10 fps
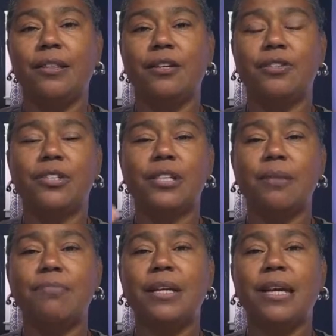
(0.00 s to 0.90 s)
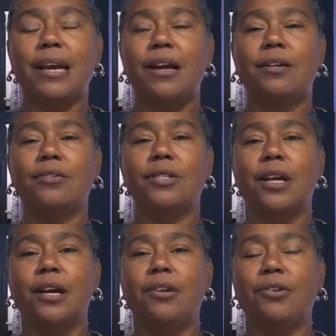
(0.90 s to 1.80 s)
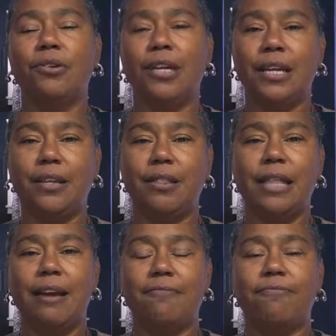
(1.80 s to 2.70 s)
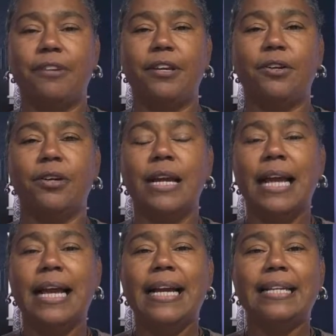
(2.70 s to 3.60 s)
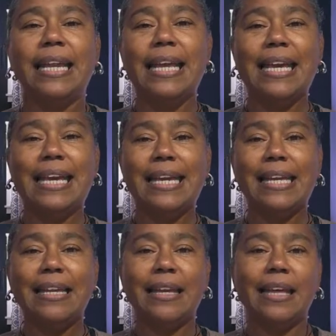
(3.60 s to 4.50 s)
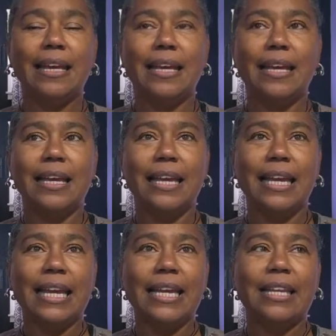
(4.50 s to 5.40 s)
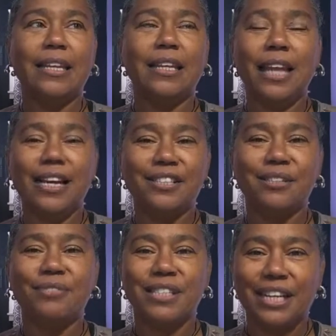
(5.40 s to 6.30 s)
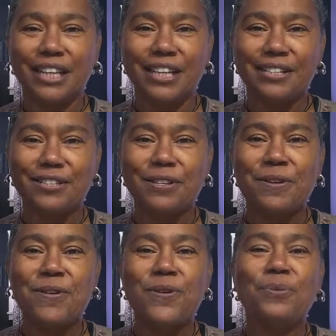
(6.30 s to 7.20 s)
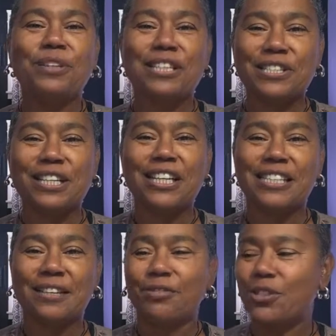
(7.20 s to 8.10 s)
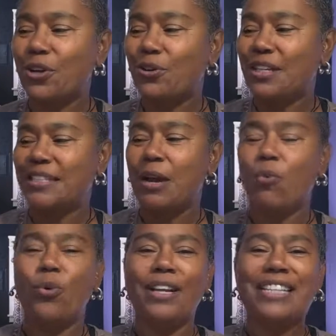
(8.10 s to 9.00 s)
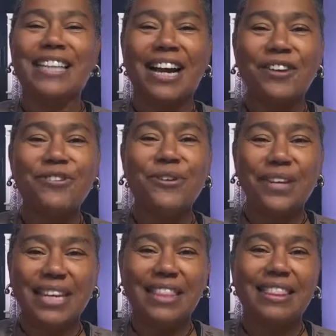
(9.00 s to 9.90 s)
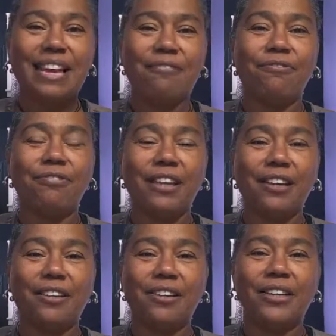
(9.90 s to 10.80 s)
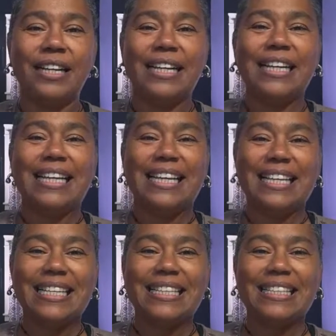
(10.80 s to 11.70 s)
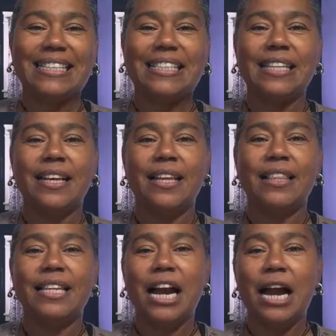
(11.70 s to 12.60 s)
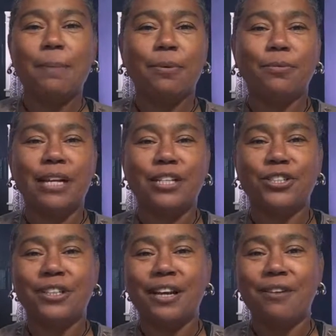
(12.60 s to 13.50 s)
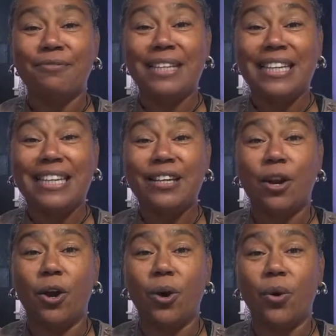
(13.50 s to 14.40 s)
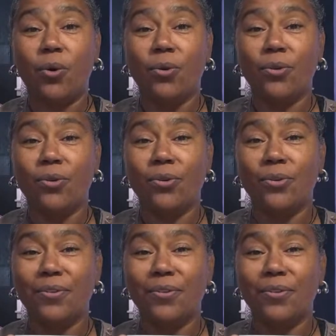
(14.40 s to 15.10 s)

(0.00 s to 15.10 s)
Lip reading: There's something else underneath that fear. And in lots of studies, what the studies have showed is that what is underneath that fear is the operation of ego.